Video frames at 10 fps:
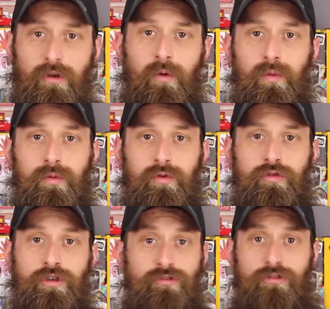So
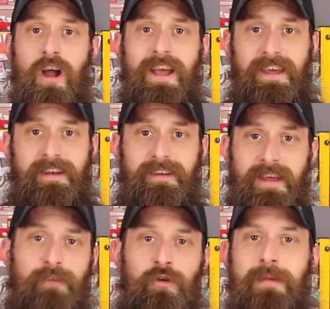just try it.
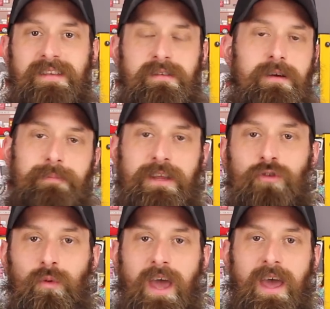If you mess it up,
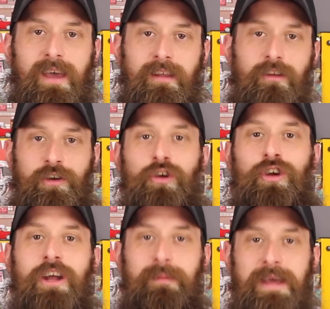it's okay. Look, you're
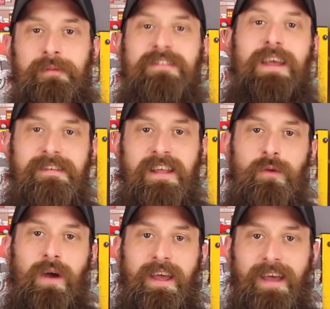gonna make mistakes
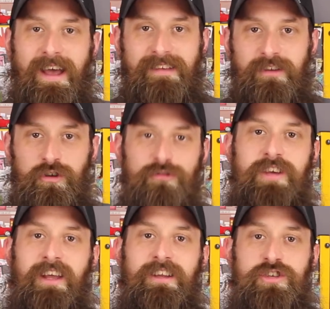anyway. As a new
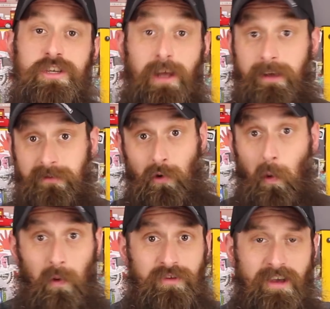technician, as an
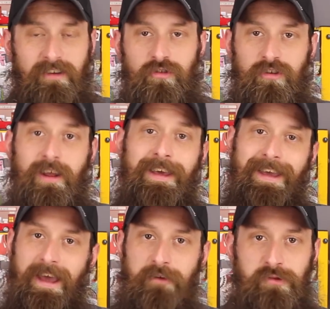old technician,
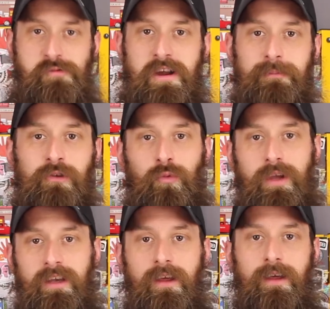everywhere in
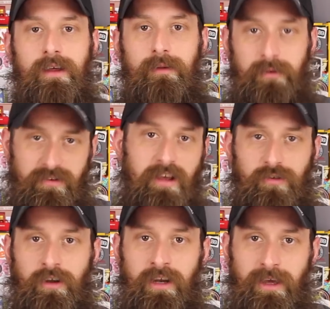between,
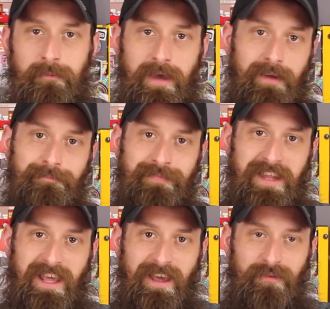mistakes are gonna get made.
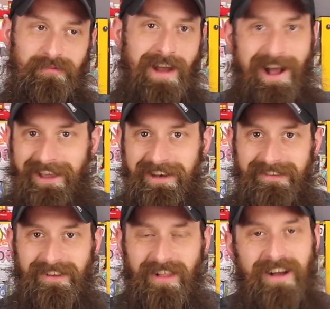If not
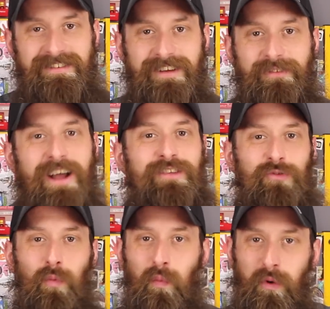getting the clock set right
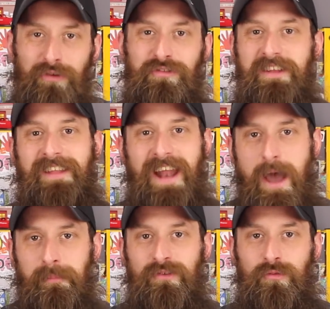is the worst thing that
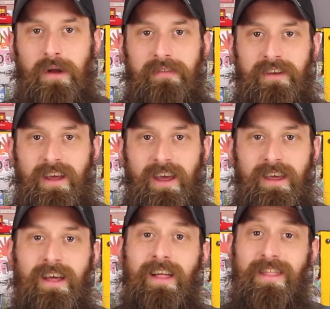happens throughout the
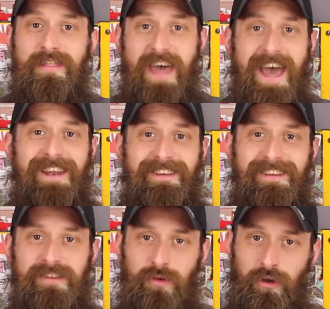day, that
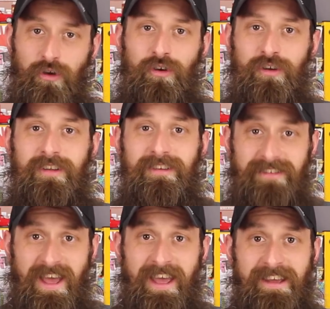is a good
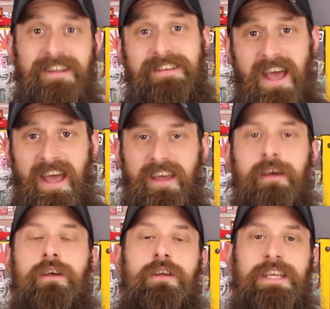dang day.
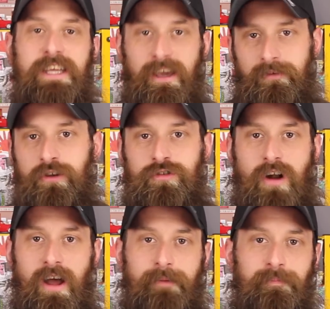Give it a
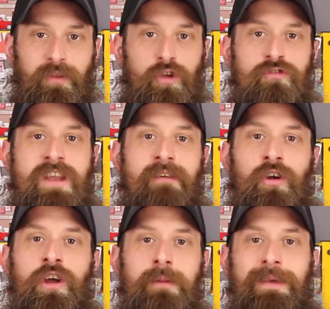try. You're
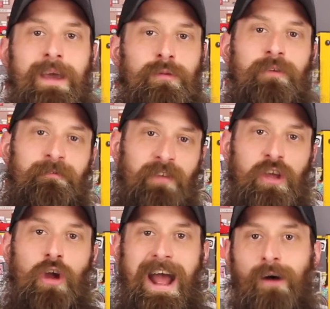never gonna be able to
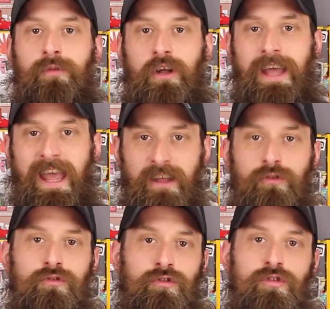figure out the
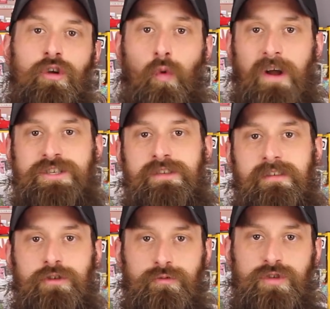answers to the questions
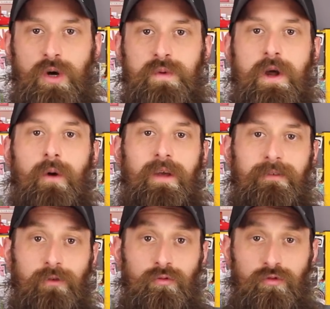that you don't know
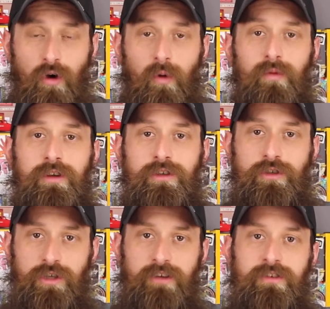if you don't
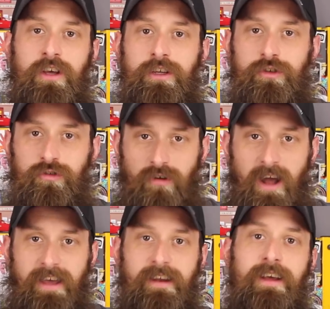just
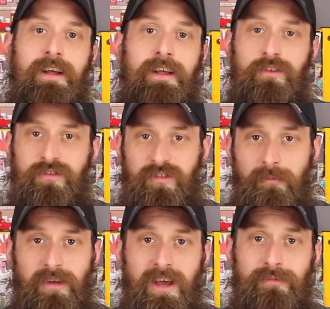try it
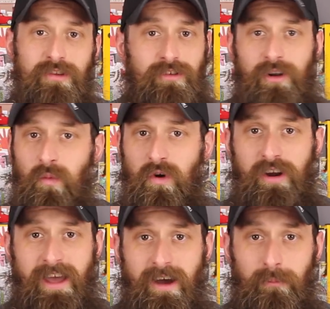sometimes it's going to
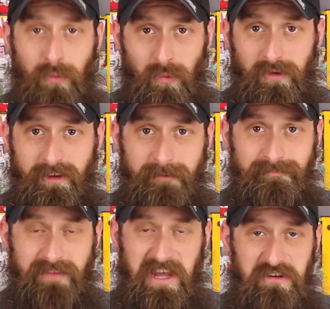work out poorly
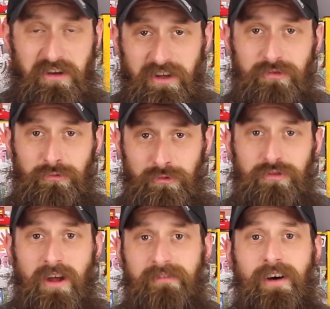and you're going to screw
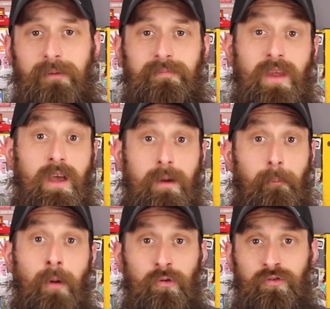stuff up.
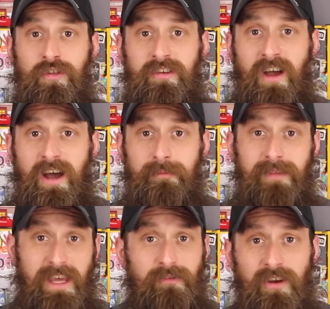Most of the time,
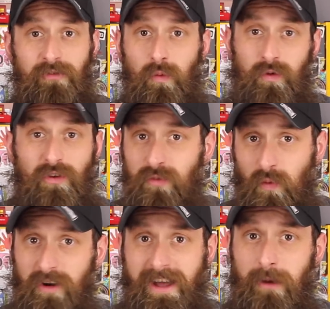even if it doesn't
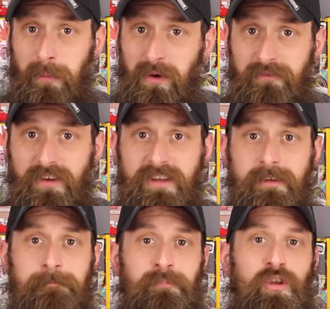work out
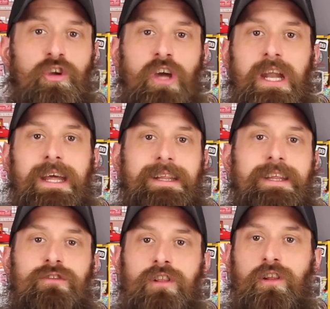perfect, you're going to at
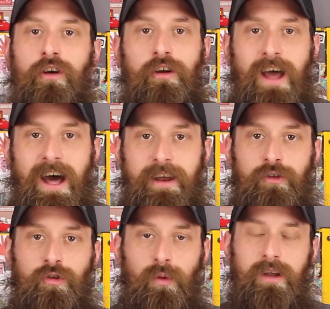least learn how to
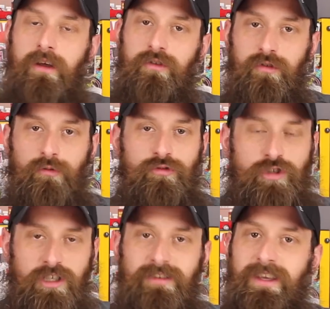do it. So
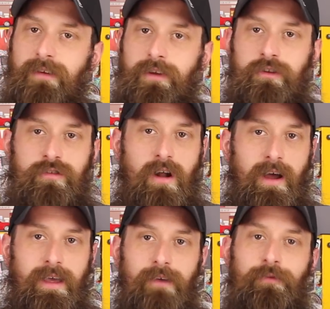just give it a
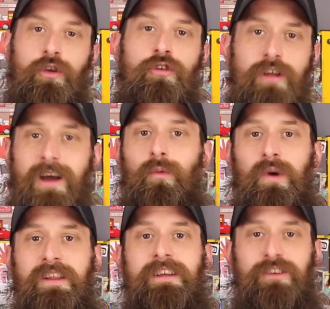try. If you're not
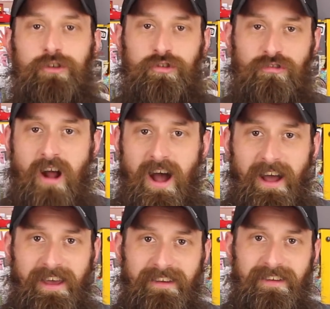willing to
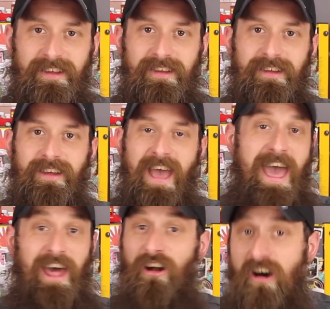try
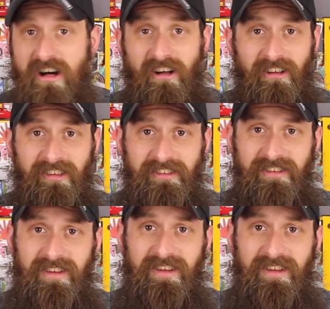at all,